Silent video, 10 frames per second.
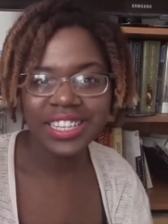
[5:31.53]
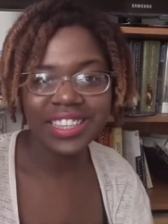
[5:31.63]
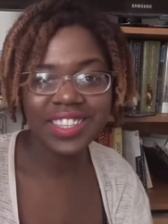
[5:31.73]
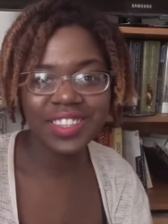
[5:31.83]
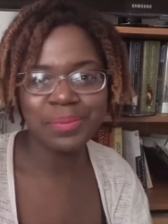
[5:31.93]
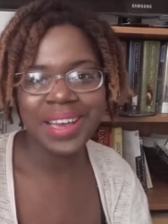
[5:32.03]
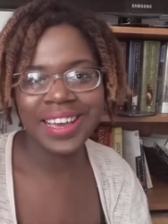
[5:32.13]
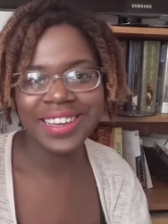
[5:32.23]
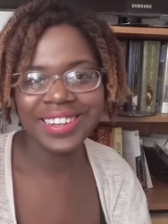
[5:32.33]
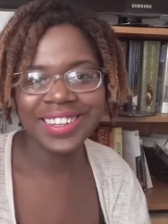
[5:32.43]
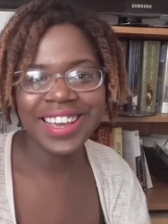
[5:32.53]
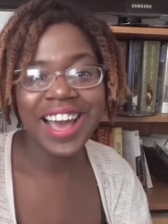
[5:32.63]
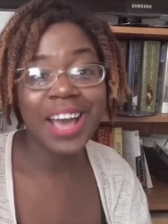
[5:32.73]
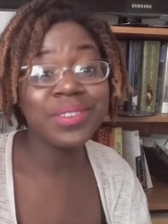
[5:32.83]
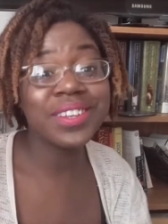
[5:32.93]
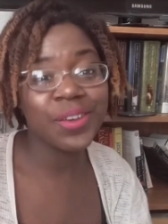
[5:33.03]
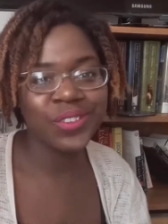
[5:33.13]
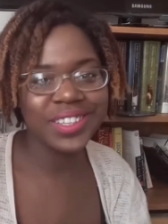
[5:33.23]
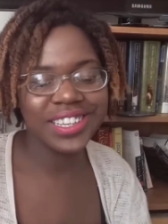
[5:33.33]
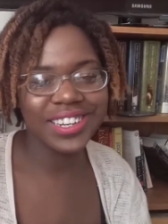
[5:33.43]
this is bad. I'm
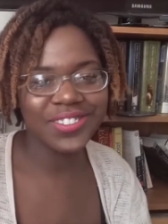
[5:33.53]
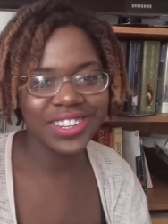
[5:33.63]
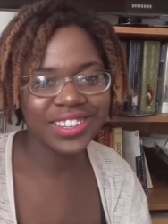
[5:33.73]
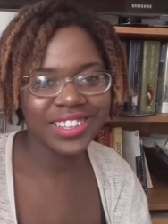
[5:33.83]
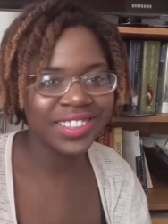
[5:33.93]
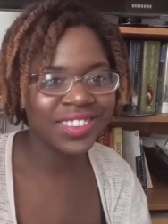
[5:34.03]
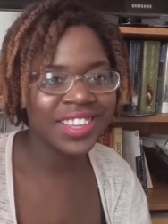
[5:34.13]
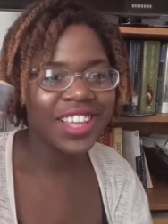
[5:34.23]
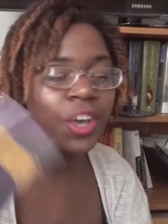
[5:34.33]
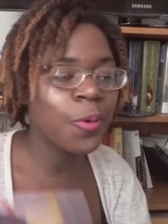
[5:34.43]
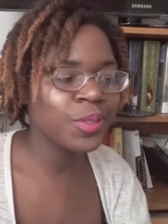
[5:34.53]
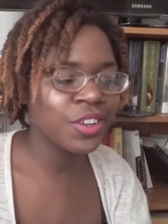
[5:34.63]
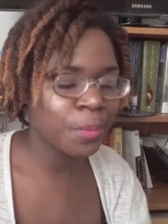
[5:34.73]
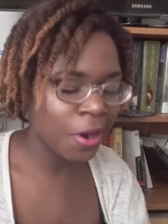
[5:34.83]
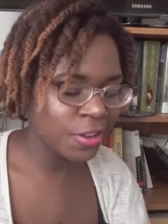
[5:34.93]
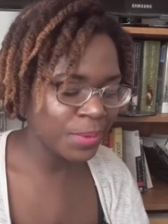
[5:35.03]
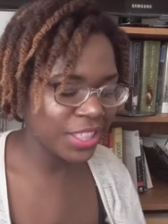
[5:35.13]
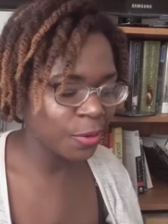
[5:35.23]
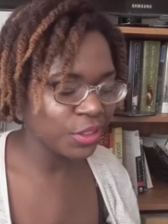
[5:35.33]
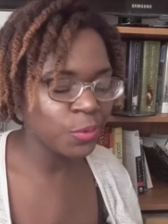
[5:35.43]
definitely getting rid of this. Though there's a part of me
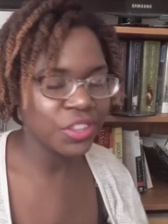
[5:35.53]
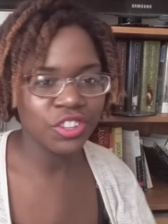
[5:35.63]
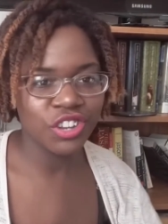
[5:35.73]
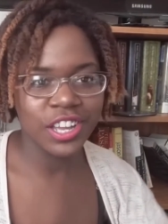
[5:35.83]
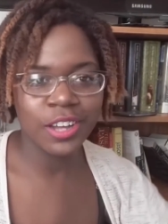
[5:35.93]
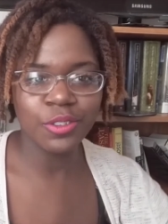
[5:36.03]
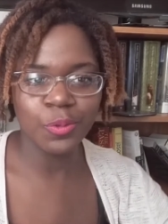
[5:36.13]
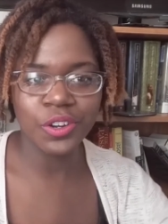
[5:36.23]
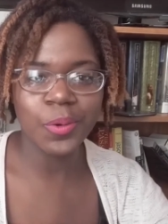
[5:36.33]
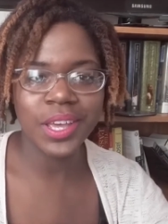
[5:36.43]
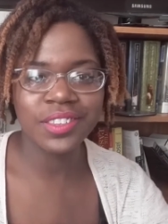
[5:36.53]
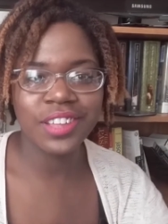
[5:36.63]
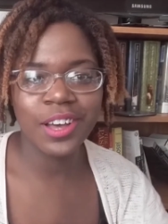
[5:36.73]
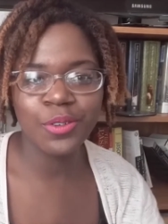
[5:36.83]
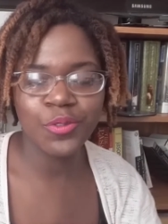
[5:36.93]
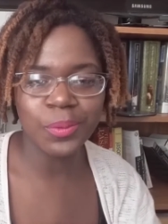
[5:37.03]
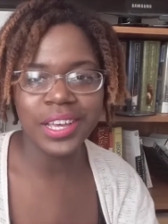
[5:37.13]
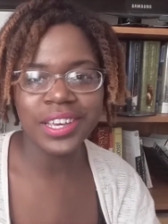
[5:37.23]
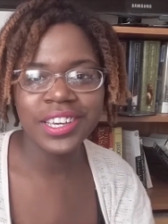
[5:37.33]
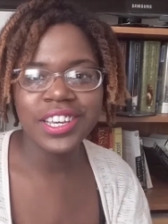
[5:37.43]
that really wants to check out the Runaways novel from
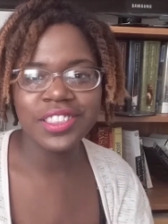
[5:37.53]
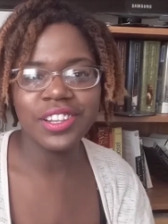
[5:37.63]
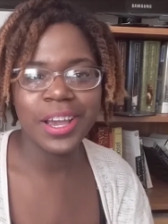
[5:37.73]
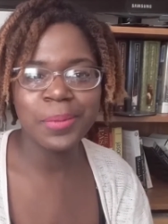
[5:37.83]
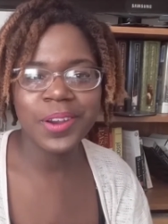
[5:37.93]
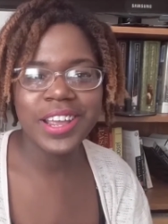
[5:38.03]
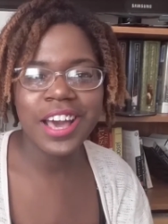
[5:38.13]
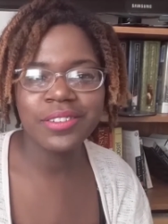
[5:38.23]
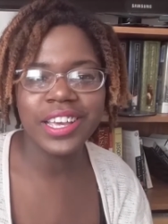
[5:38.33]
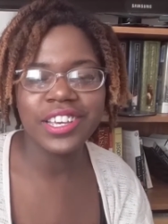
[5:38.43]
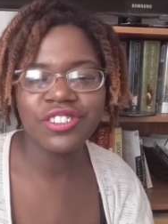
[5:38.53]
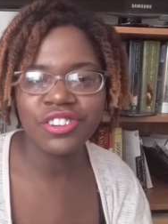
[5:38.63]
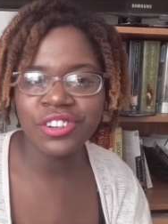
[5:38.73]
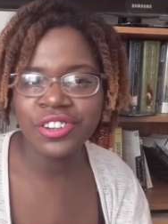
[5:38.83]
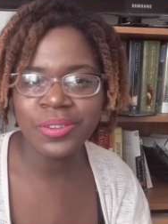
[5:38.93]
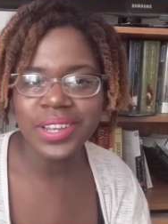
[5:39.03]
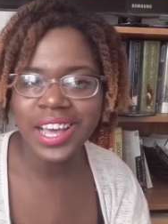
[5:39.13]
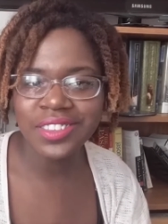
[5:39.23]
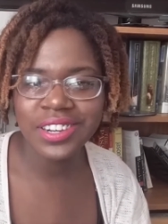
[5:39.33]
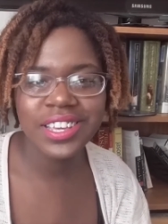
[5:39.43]
like the library out of like sheer
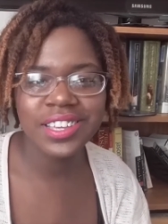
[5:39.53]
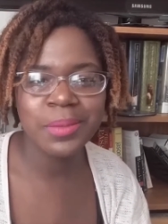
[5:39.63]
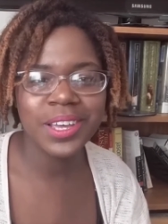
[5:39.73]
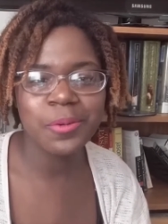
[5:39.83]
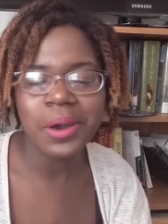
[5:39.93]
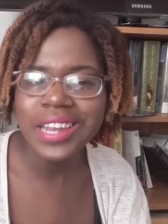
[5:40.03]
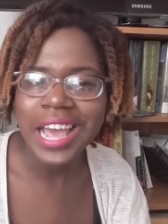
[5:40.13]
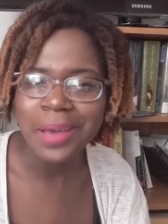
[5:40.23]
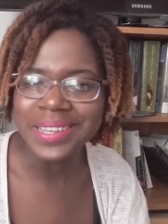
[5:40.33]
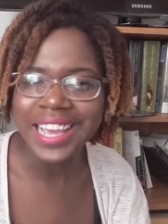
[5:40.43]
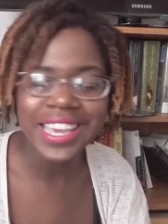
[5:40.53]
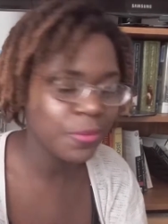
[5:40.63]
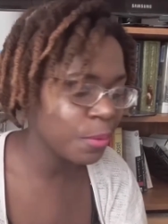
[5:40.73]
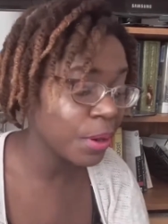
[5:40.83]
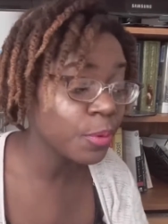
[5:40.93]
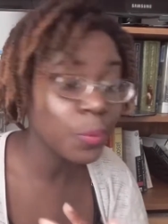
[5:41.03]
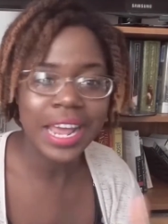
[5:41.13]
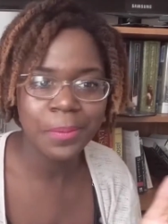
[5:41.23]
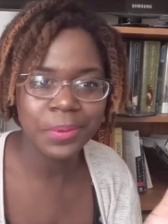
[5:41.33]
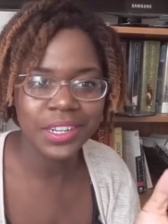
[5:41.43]
curiosity because I'm like, what happened? I can't remember what
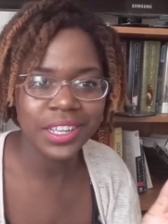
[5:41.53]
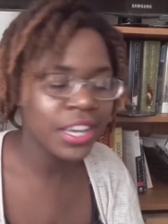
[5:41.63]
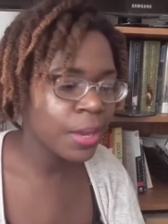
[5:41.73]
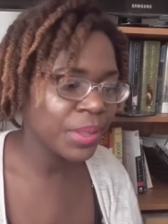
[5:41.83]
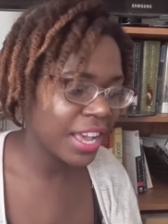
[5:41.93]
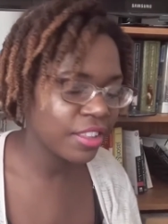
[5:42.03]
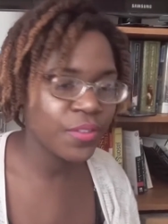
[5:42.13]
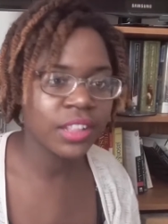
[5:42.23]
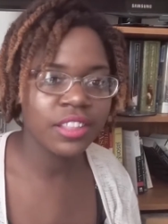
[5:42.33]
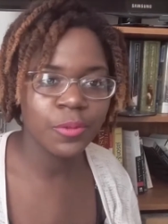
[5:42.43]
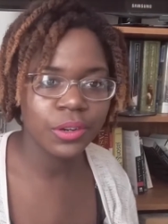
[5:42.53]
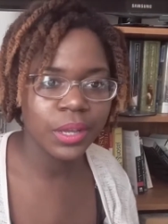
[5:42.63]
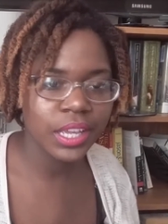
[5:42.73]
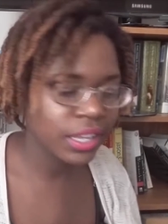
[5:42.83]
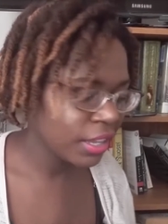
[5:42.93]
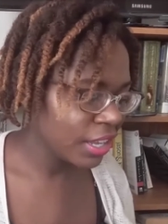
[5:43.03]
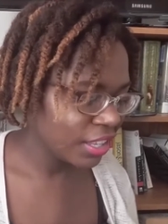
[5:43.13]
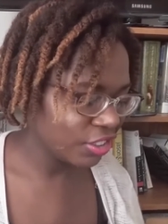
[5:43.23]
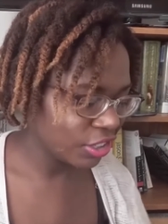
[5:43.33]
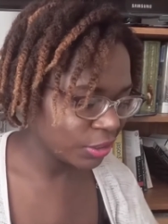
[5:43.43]
happened in it besides the fact that they run away.
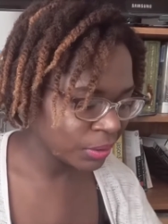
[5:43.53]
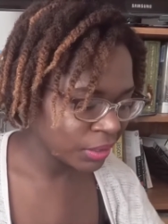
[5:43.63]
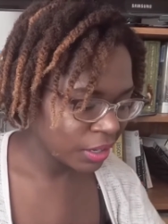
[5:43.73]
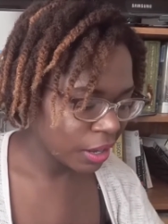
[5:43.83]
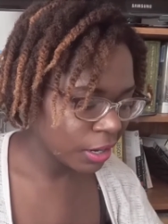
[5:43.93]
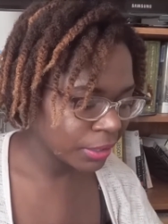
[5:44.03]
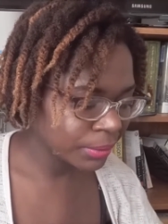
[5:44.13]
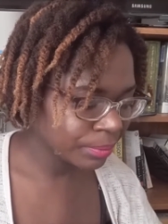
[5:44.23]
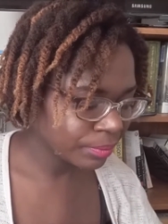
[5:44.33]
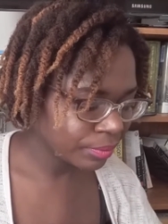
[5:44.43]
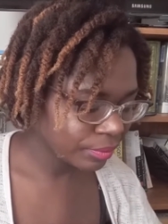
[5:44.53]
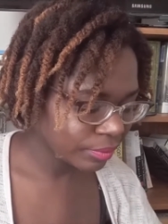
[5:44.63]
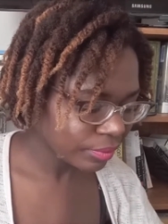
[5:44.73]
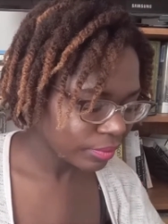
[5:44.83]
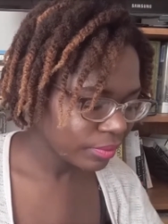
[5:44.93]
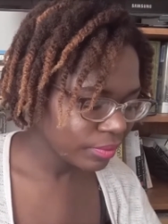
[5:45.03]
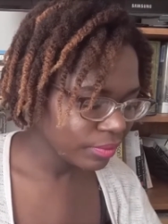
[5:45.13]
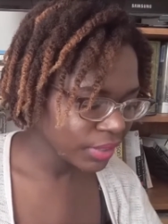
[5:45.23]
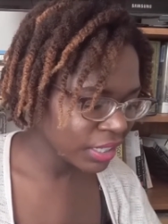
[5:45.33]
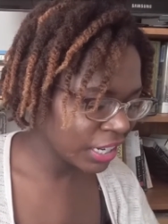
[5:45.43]
So, um,
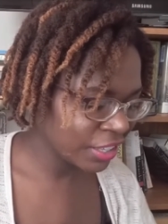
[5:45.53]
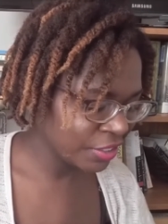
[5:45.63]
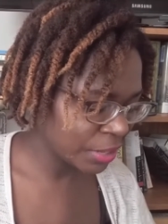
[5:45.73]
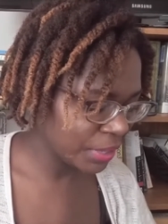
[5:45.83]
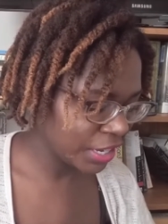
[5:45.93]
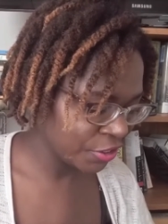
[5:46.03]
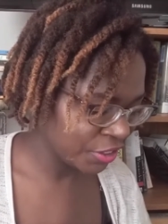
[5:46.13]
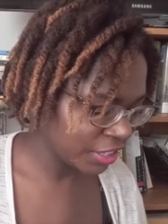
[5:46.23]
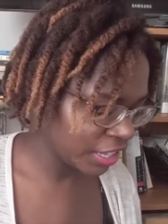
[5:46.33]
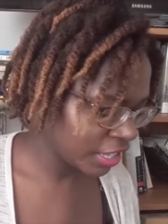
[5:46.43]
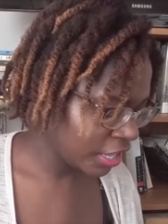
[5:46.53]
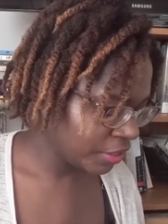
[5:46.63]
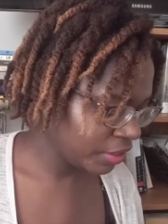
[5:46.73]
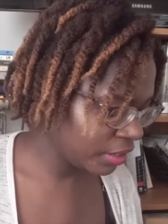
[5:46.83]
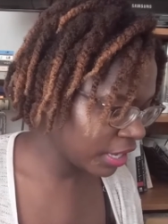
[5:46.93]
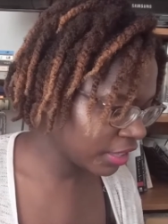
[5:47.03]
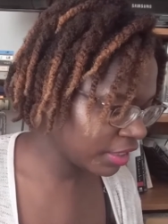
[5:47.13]
yeah, that'd be interesting. The next